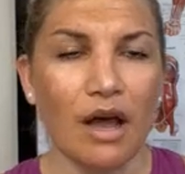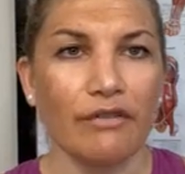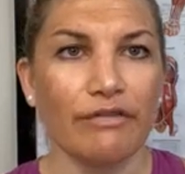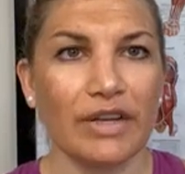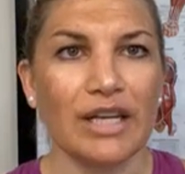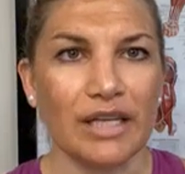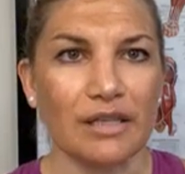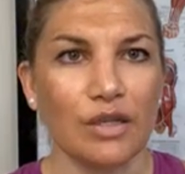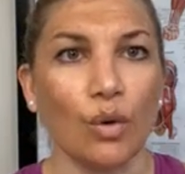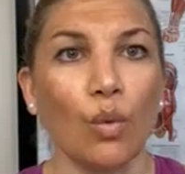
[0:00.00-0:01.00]
feed
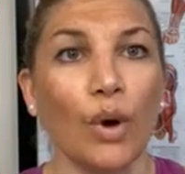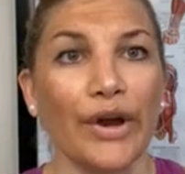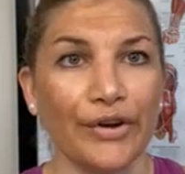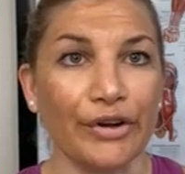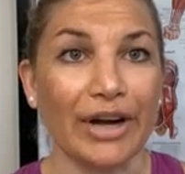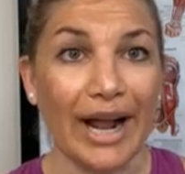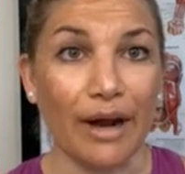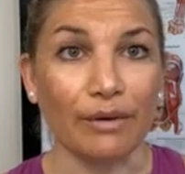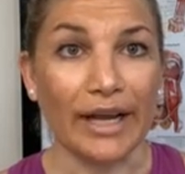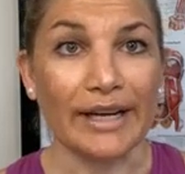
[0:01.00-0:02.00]
into where you're
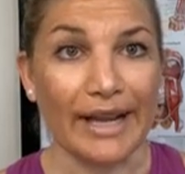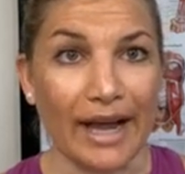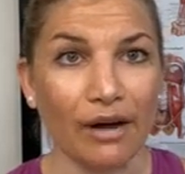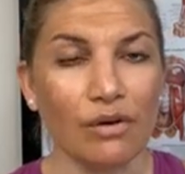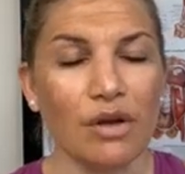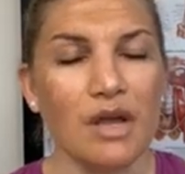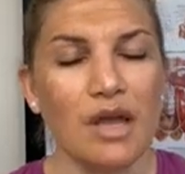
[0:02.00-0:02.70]
at right now.